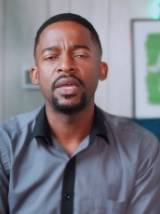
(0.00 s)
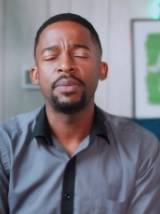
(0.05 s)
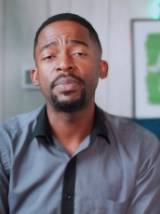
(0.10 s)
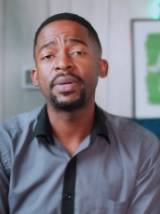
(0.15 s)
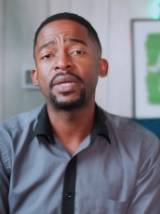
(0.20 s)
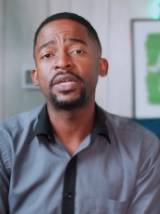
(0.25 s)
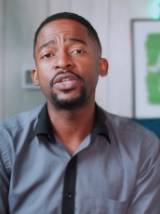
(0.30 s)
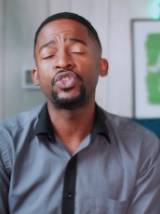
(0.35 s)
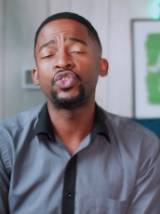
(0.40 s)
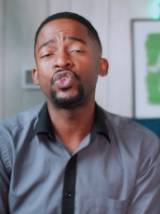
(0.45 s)

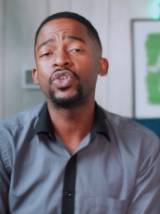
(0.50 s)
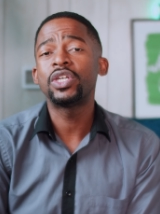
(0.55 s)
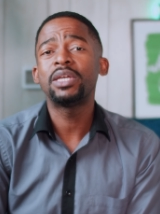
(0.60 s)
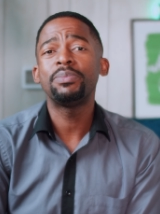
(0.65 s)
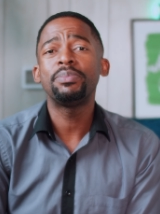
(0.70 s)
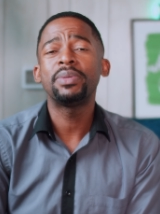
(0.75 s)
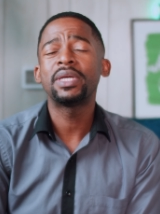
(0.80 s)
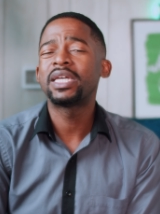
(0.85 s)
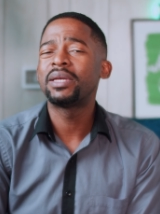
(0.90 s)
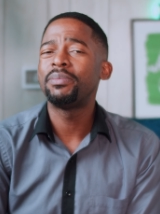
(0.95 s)
because you can
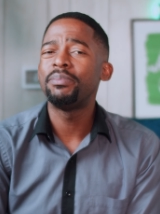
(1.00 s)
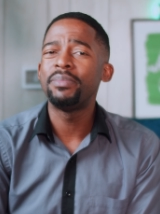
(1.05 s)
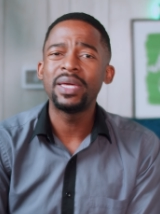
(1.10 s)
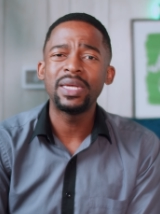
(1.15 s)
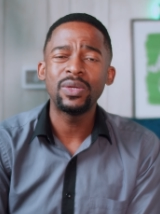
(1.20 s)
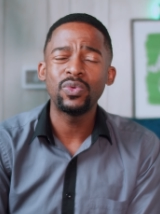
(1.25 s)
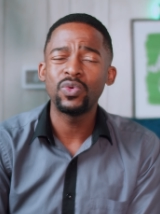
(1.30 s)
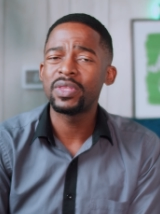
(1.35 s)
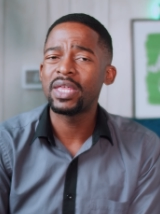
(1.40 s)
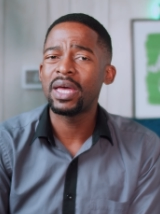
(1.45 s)
be
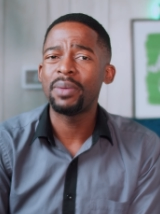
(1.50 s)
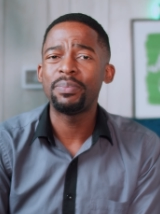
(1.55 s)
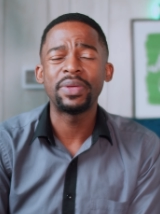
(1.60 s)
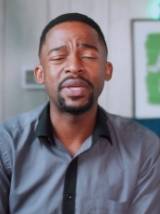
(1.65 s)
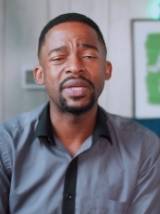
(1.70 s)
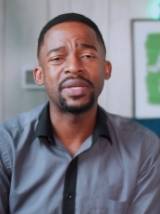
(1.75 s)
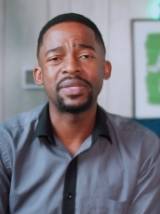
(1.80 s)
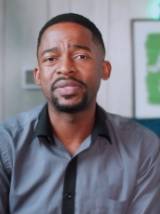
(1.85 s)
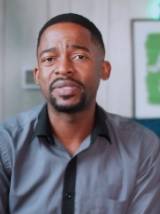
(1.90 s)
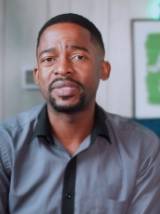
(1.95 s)
committed without
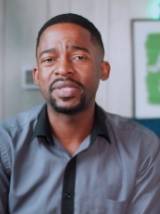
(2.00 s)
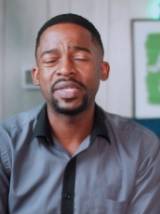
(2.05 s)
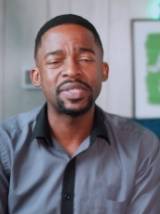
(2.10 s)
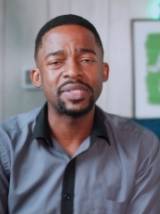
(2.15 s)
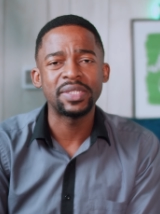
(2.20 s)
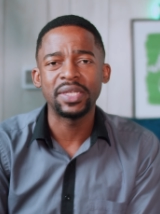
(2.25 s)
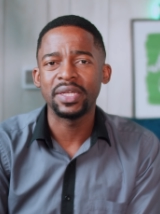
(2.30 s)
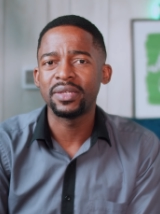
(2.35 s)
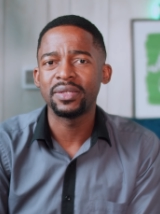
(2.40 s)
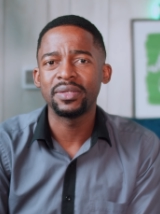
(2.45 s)
being
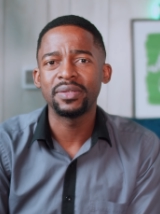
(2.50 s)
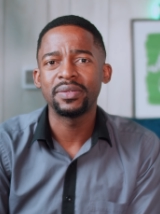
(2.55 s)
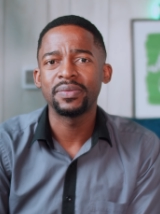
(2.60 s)
consistent.